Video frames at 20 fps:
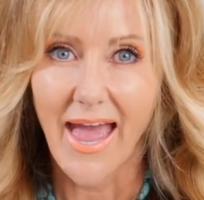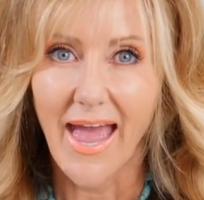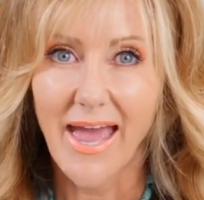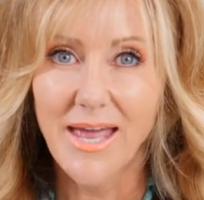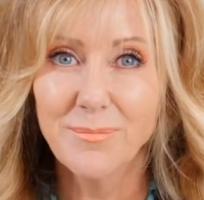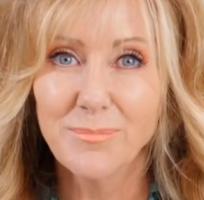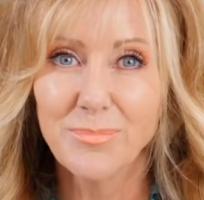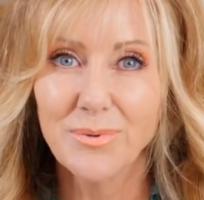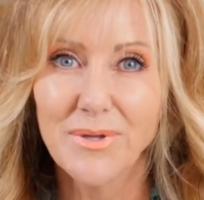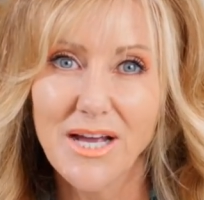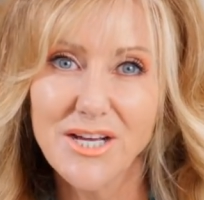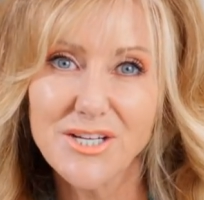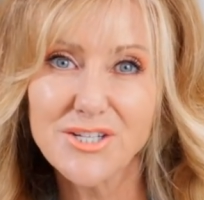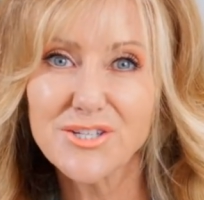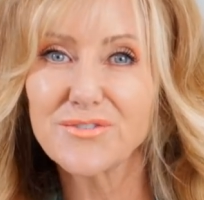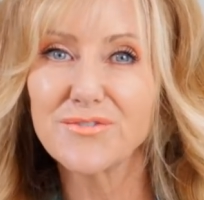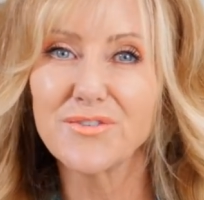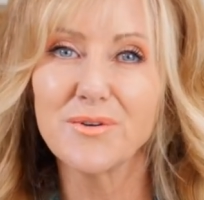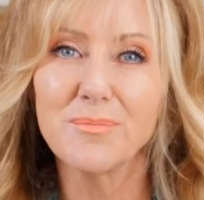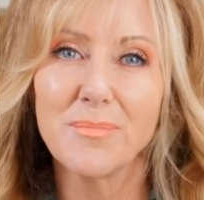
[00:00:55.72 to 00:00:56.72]
And
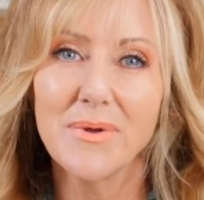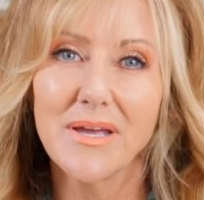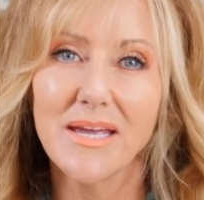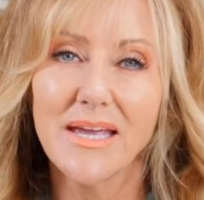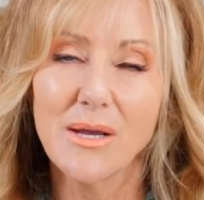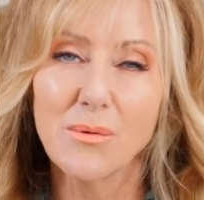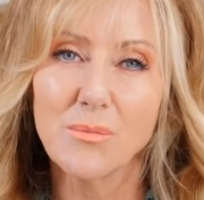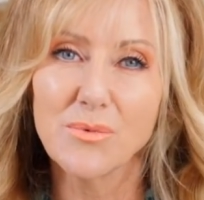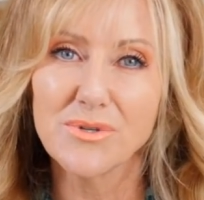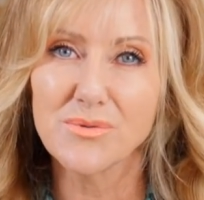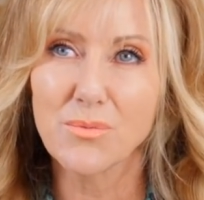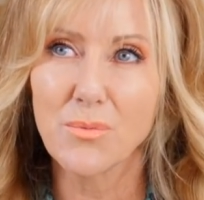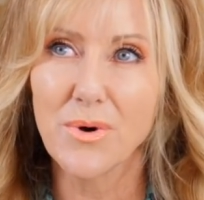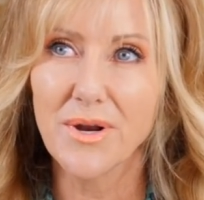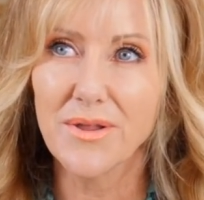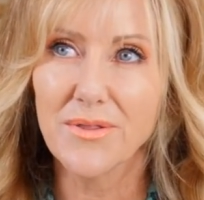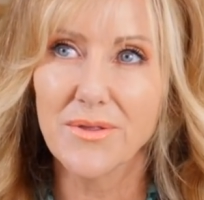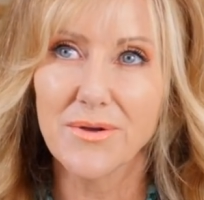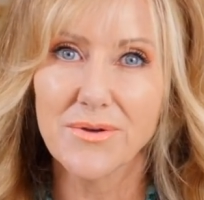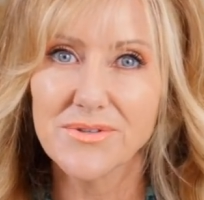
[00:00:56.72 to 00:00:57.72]
blush for me was
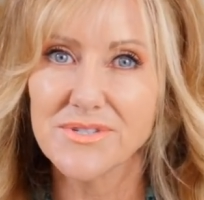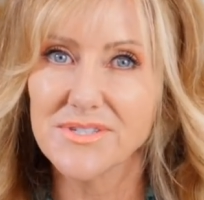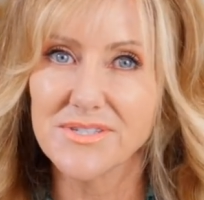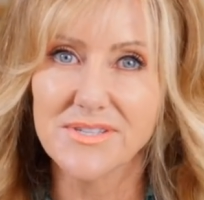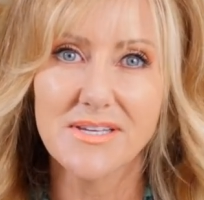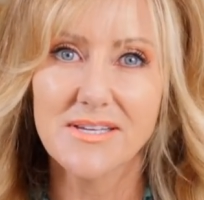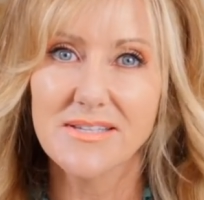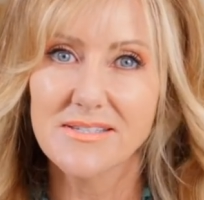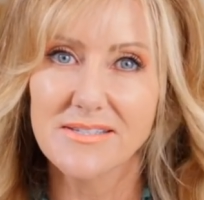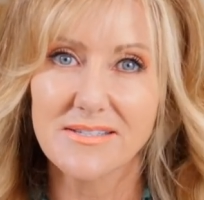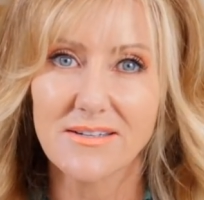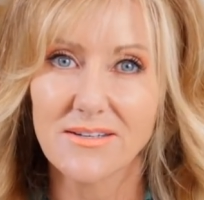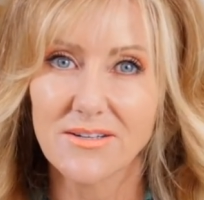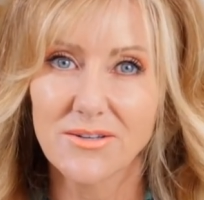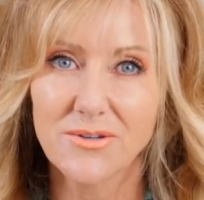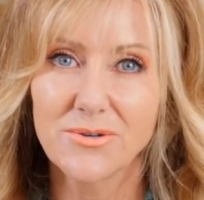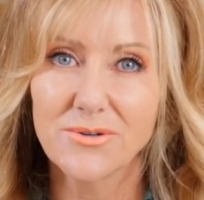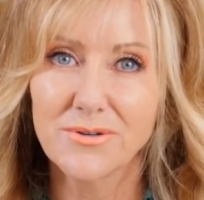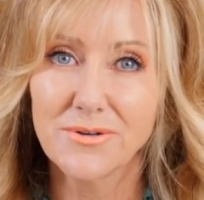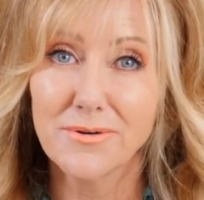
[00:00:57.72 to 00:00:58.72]
one of those things that I
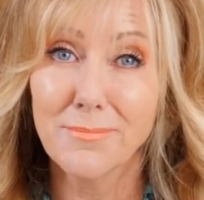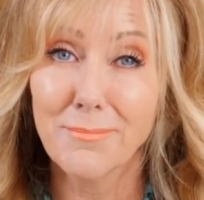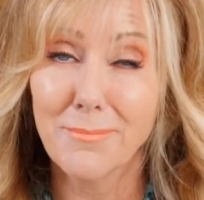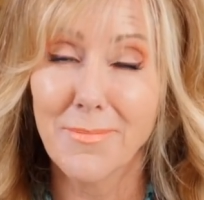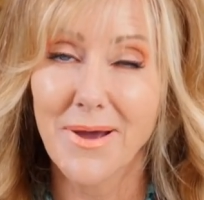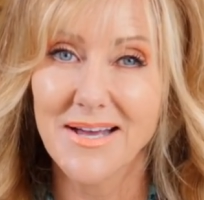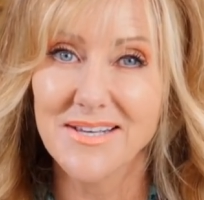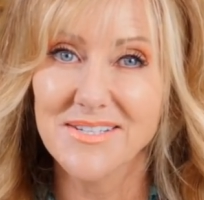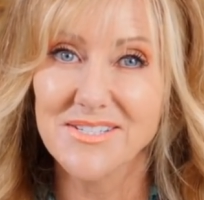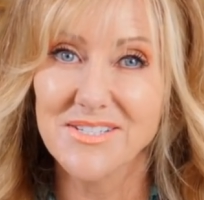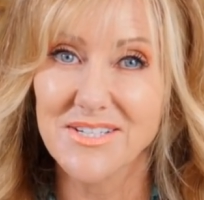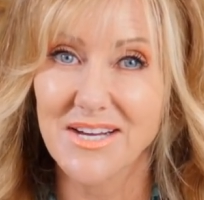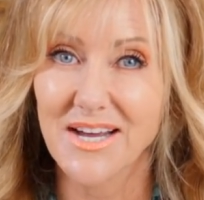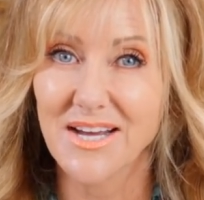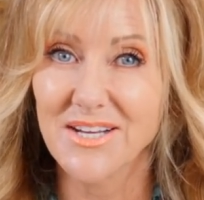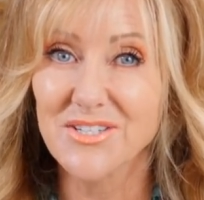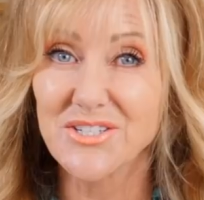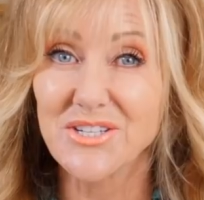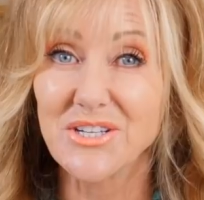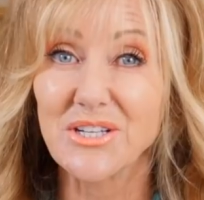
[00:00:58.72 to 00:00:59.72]
couldn't master
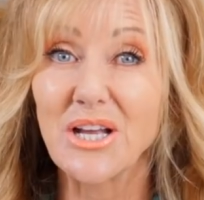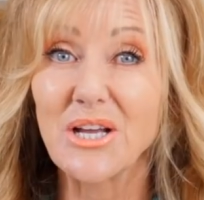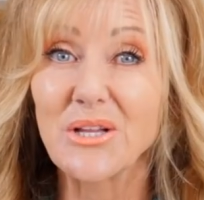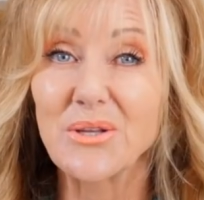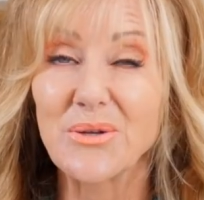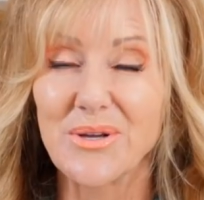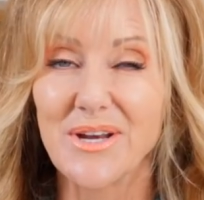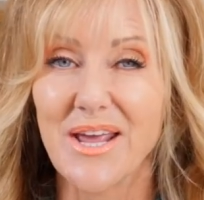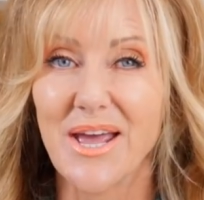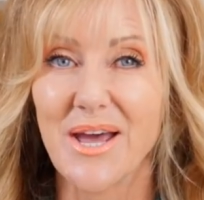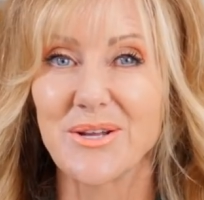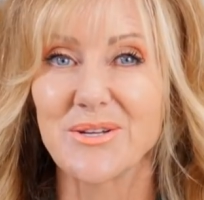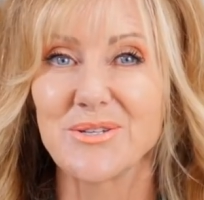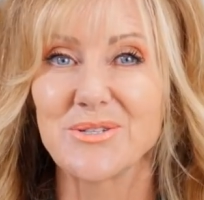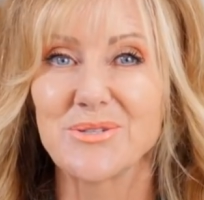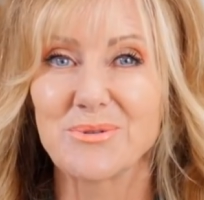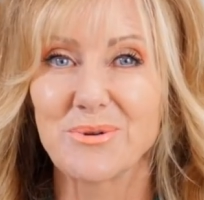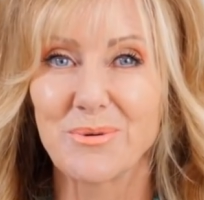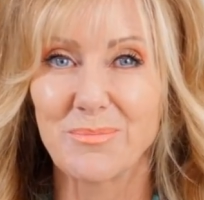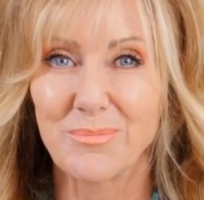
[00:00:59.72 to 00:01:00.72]
until I learned how to
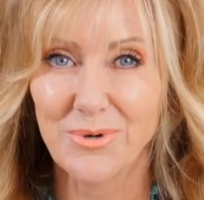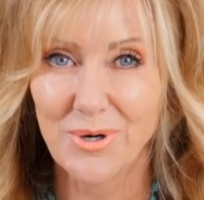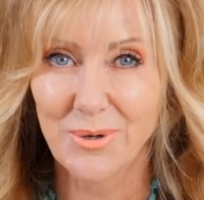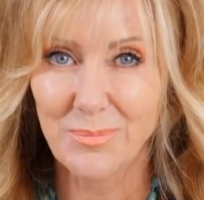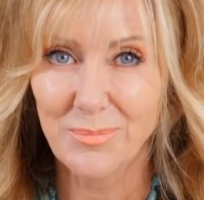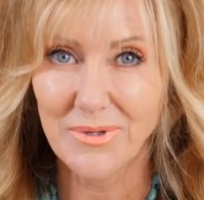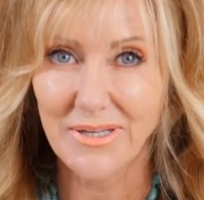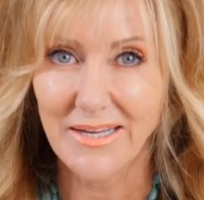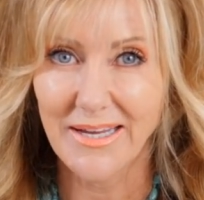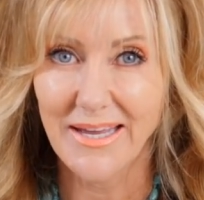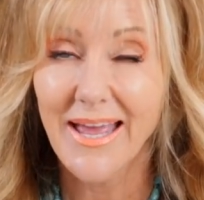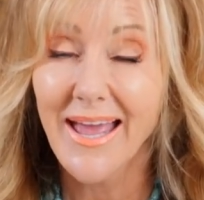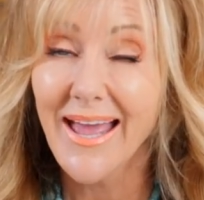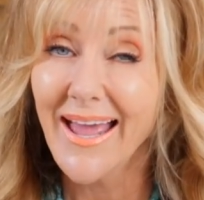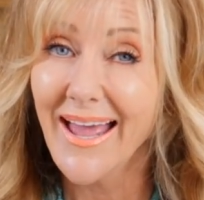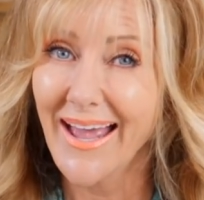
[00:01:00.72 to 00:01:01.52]
do it properly.